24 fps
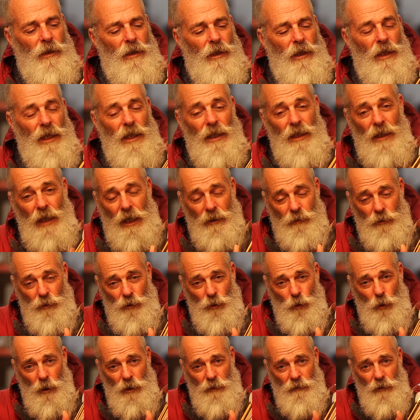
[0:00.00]
in
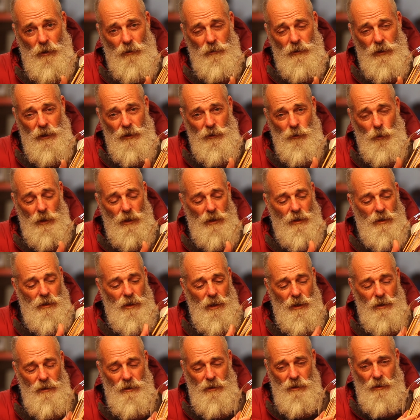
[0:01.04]
120 volt
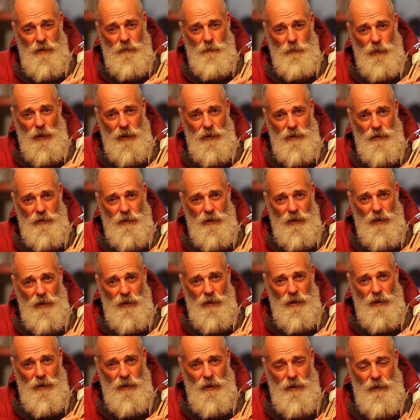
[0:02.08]
E26, but
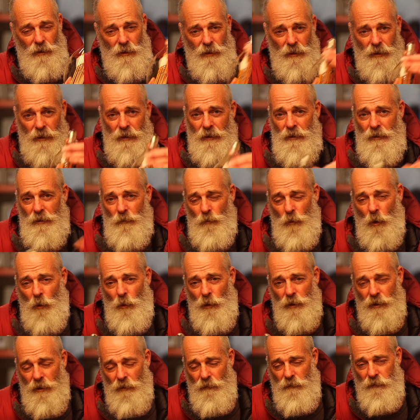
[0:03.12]
what
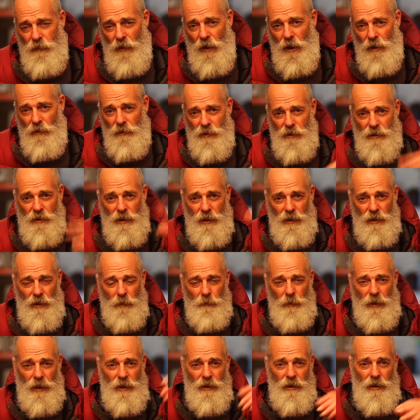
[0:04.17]
with the virus thing, the
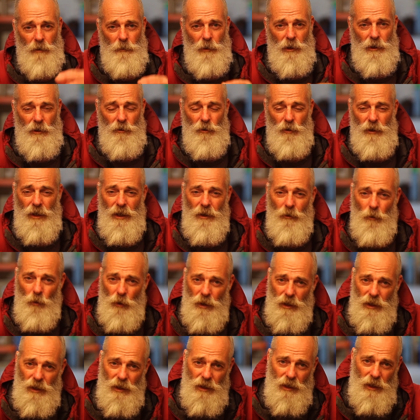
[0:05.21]
pandemic and all that,
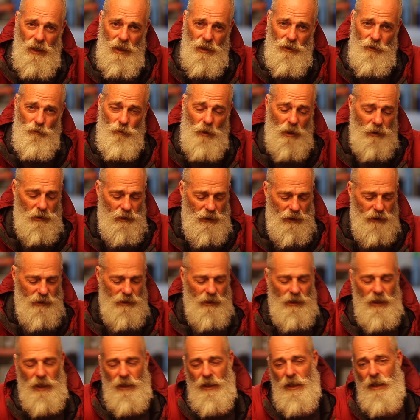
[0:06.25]
we are struggling
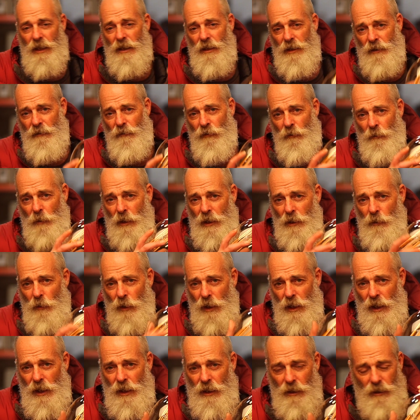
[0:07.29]
to get anything from
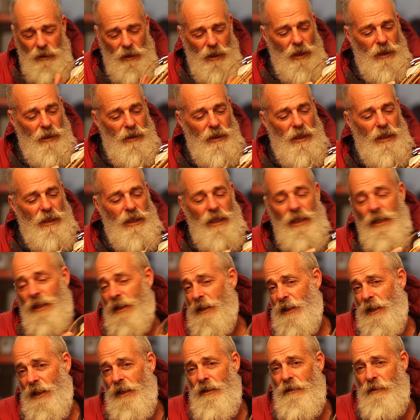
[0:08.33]
anywhere and get
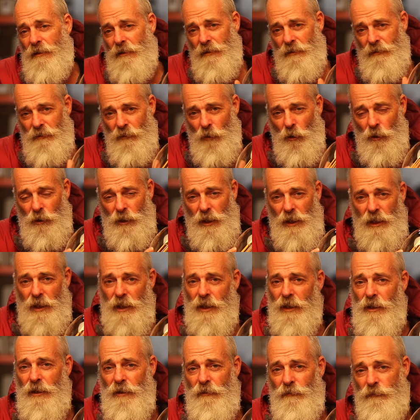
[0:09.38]
anything in on
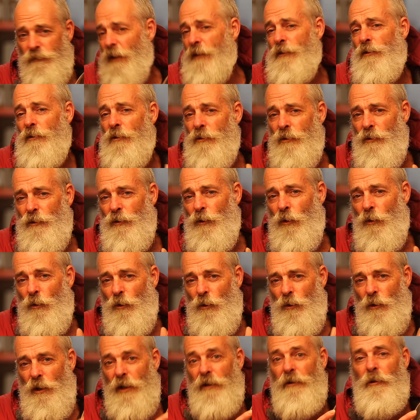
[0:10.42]
any vessel
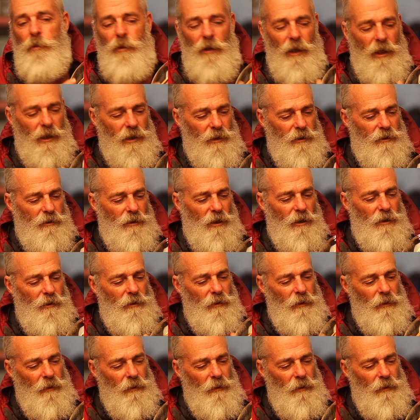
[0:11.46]
or aeroplane. So